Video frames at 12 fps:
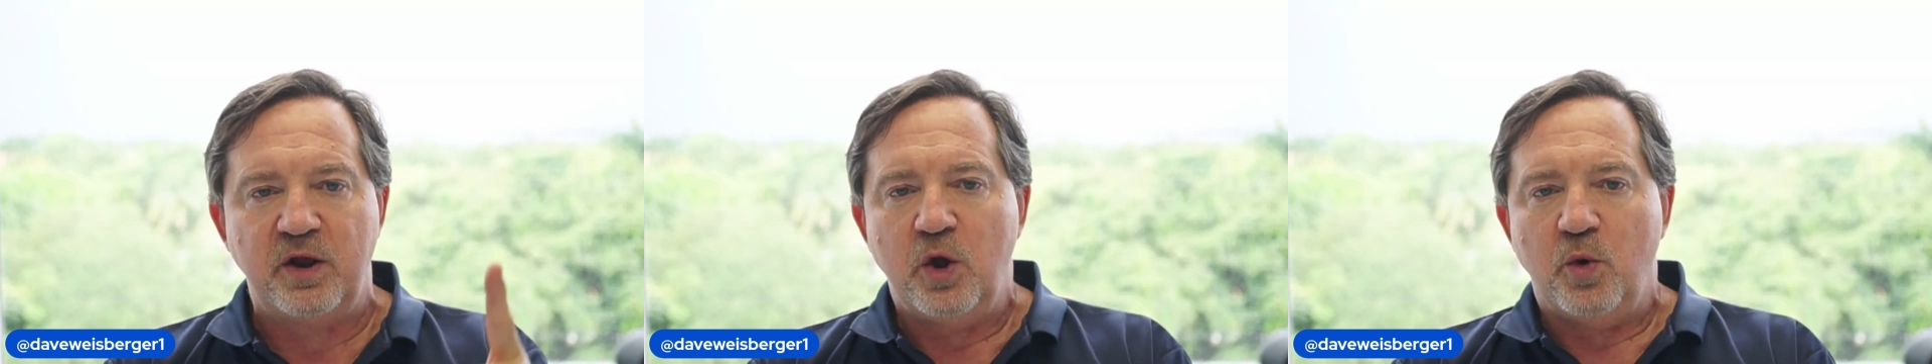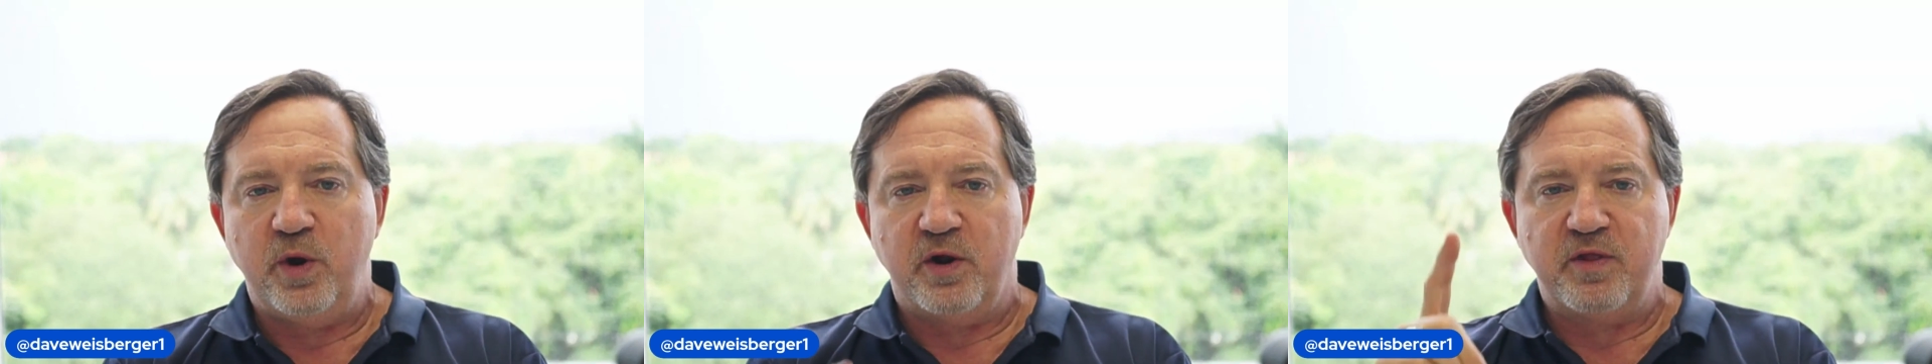
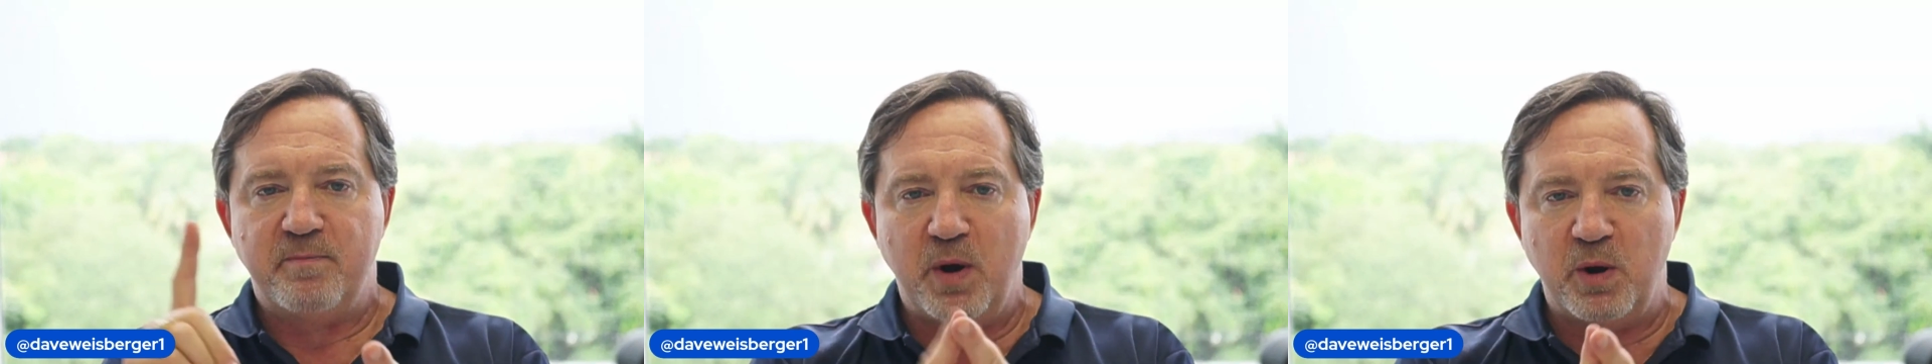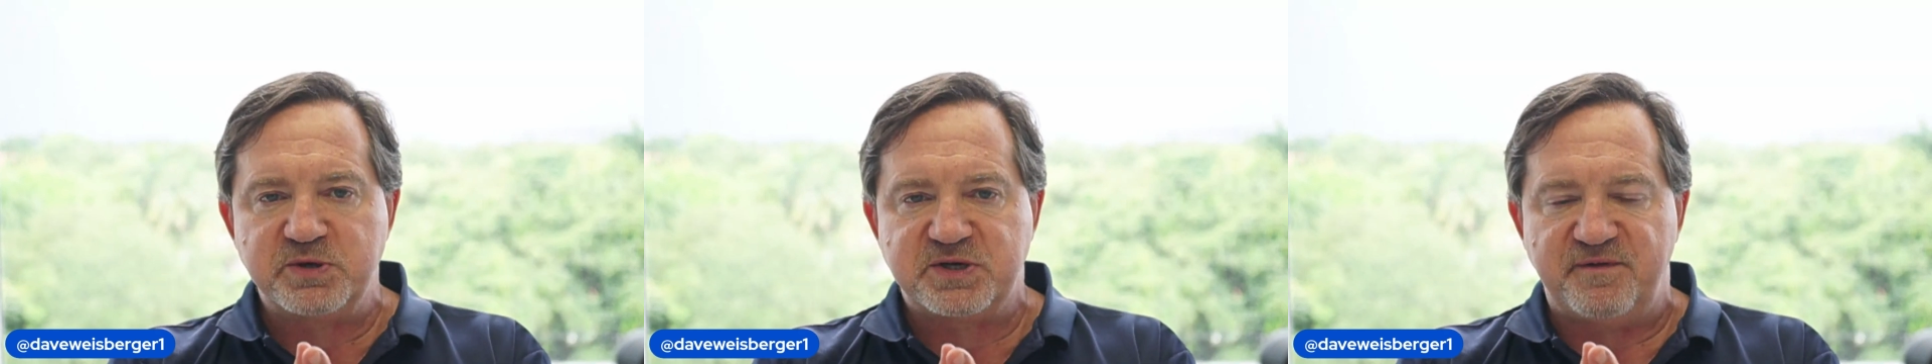We are the
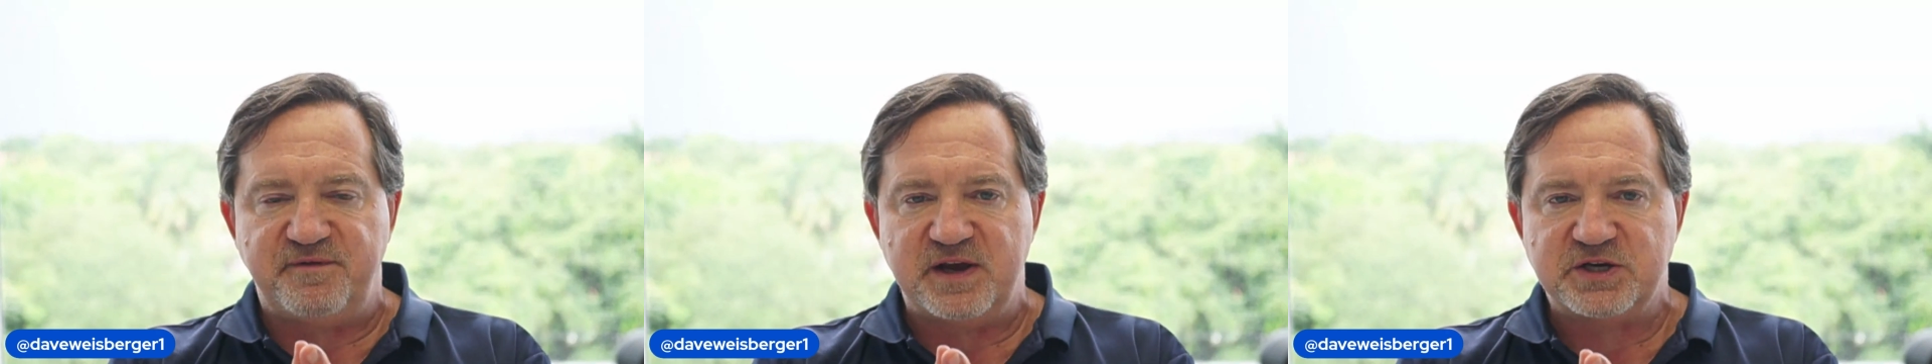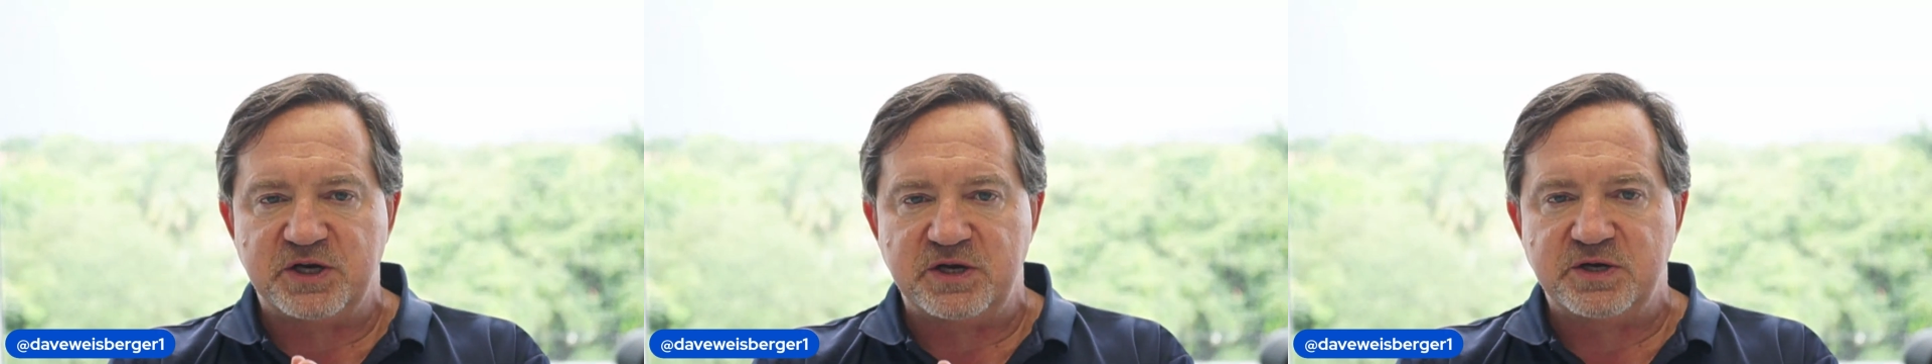most
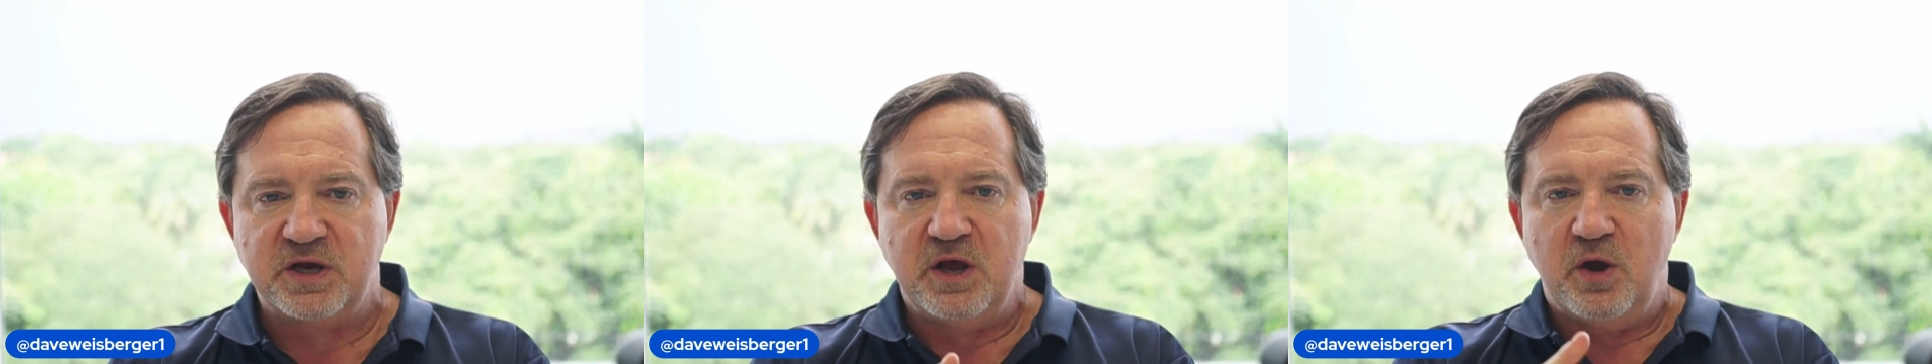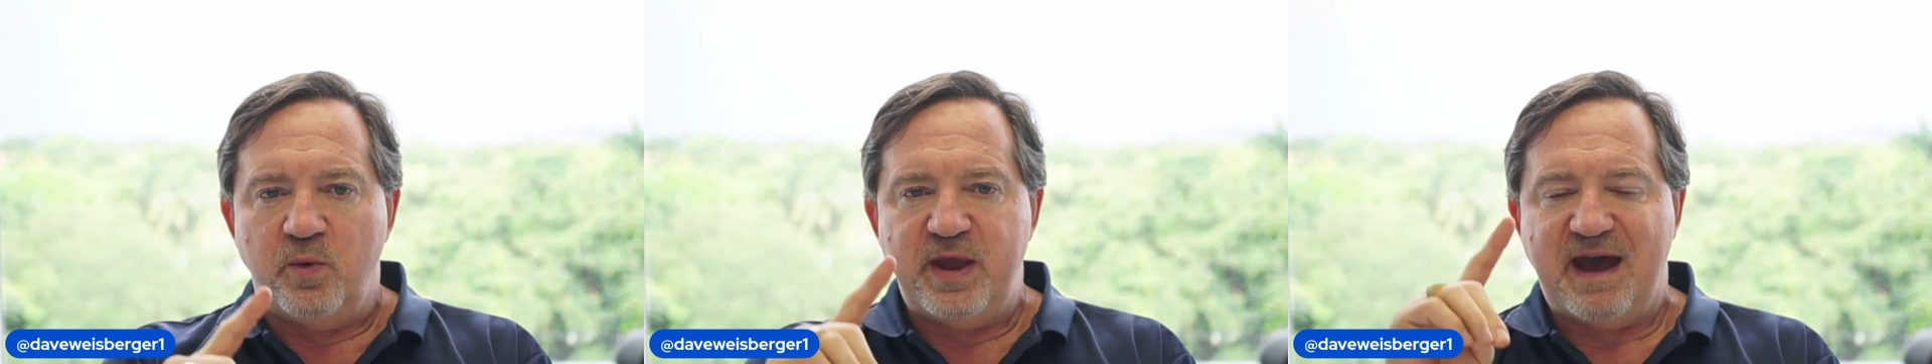efficient.
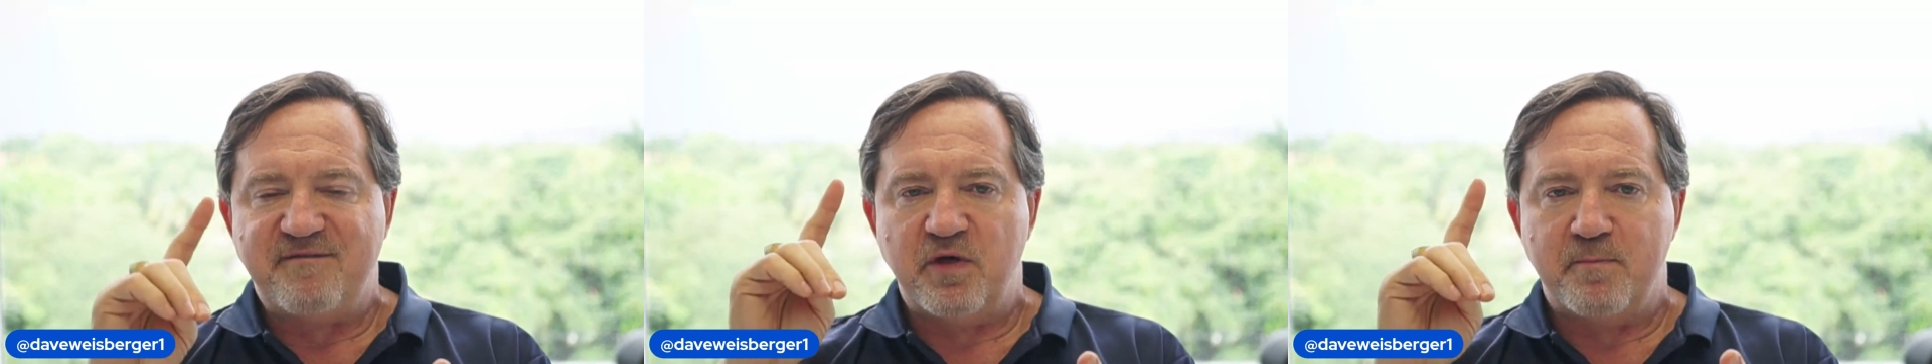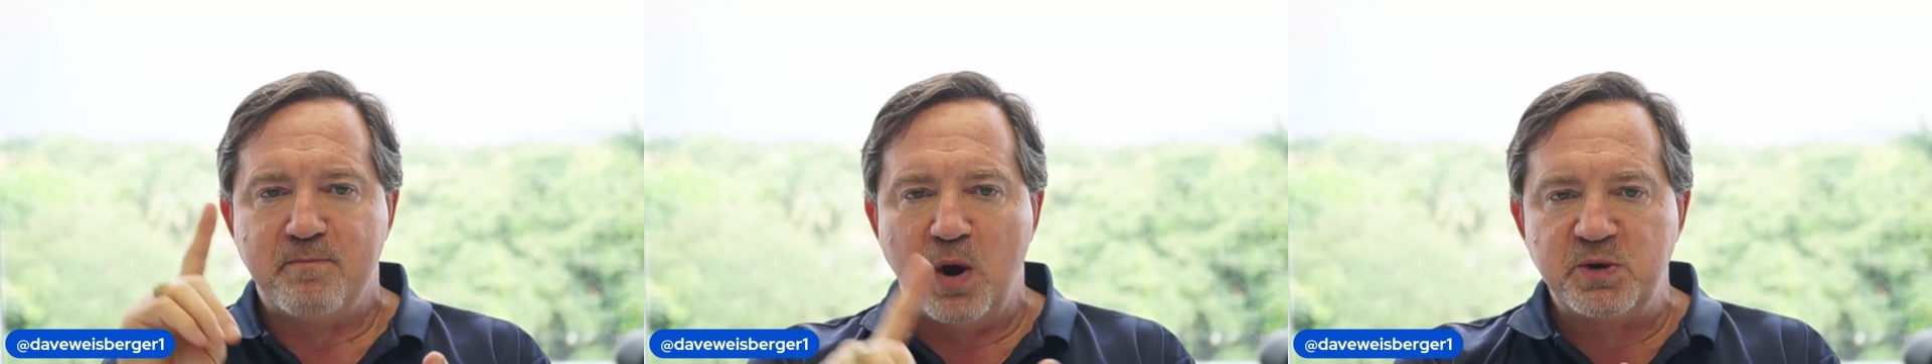We have the
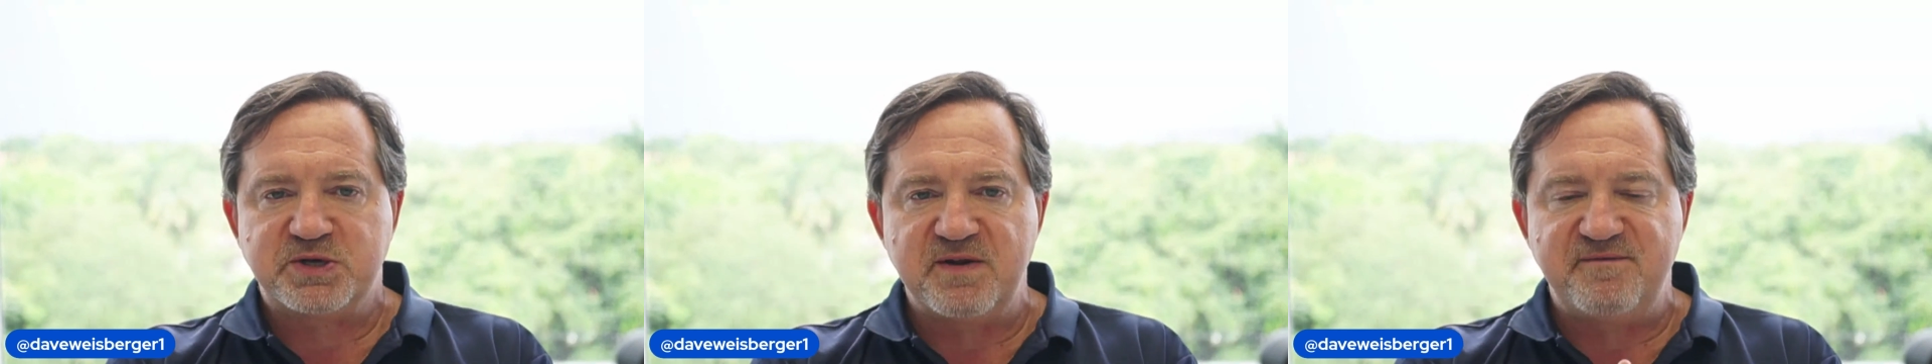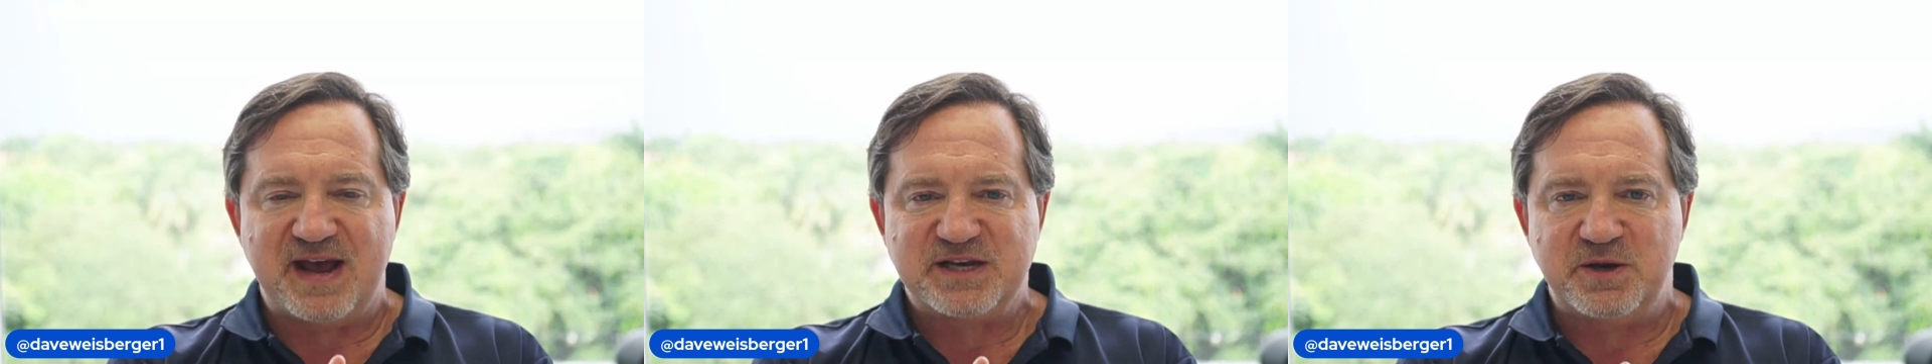most
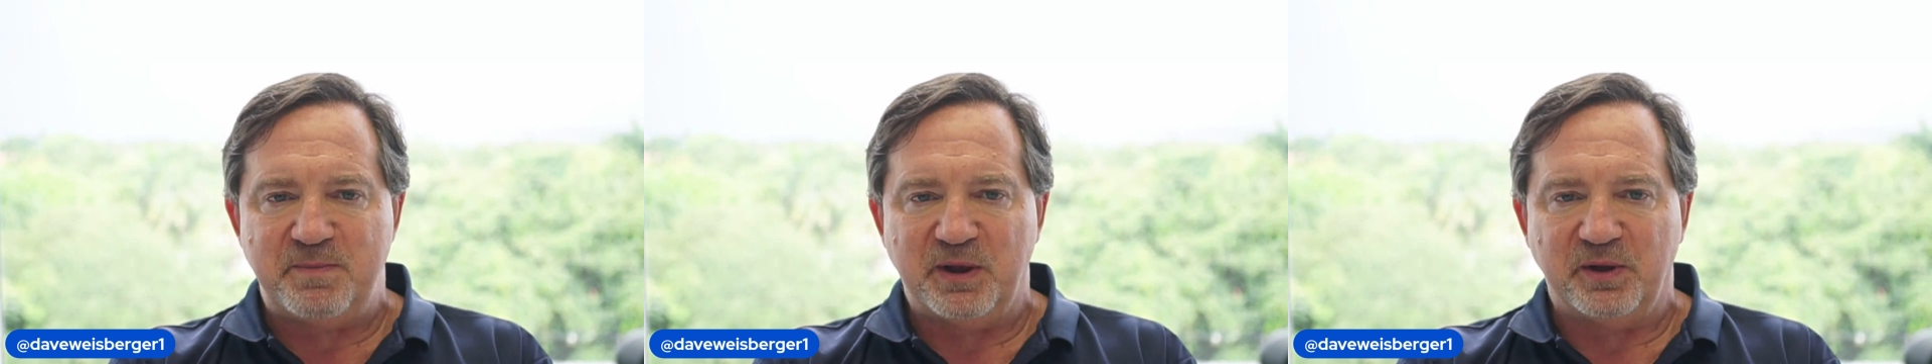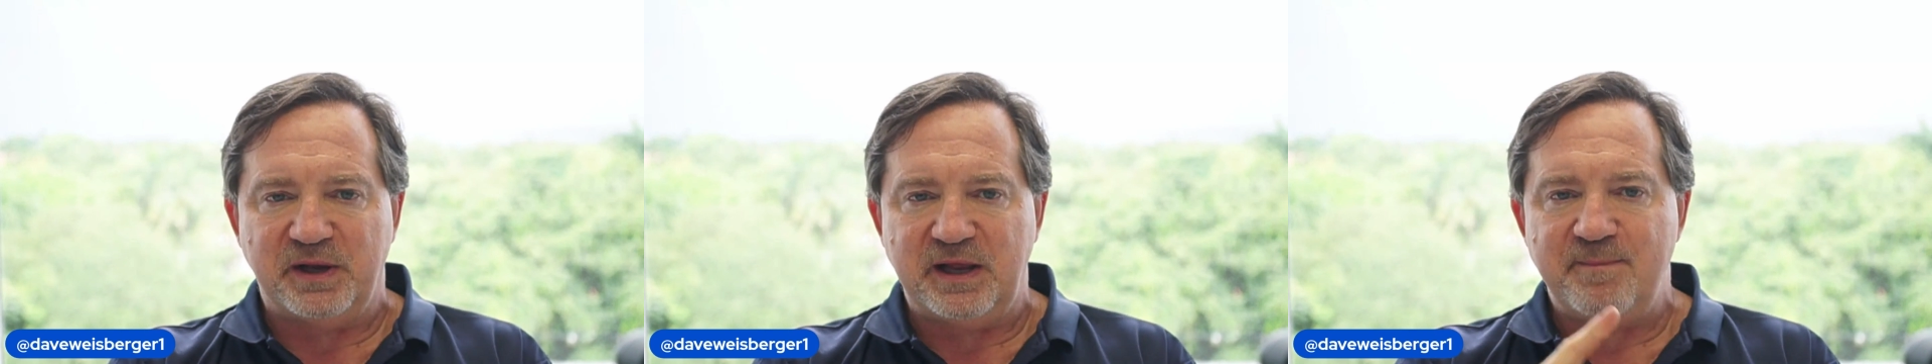
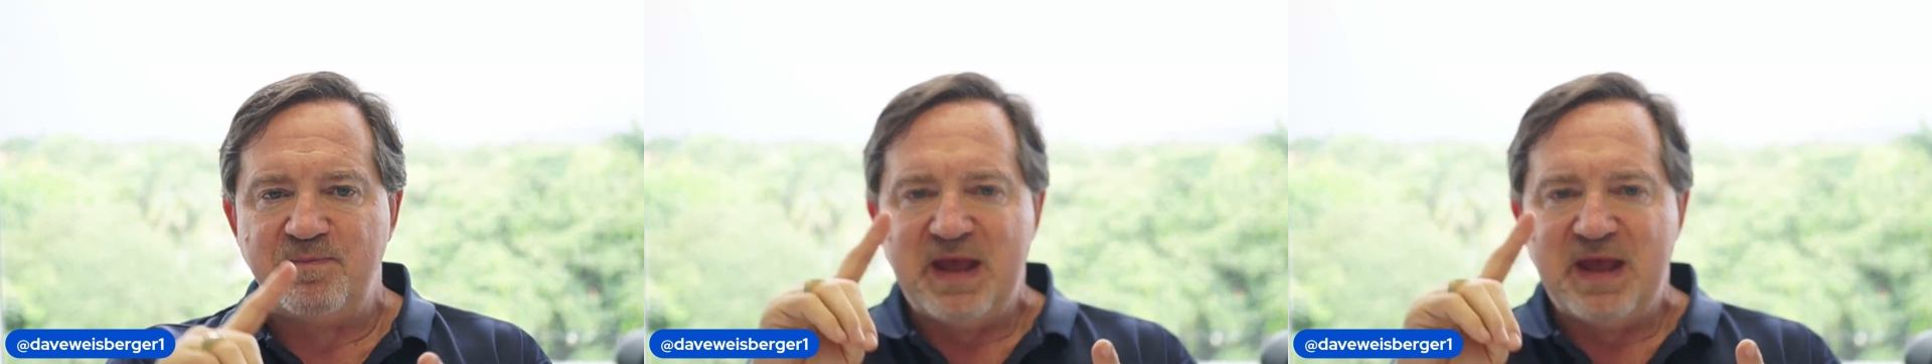investability.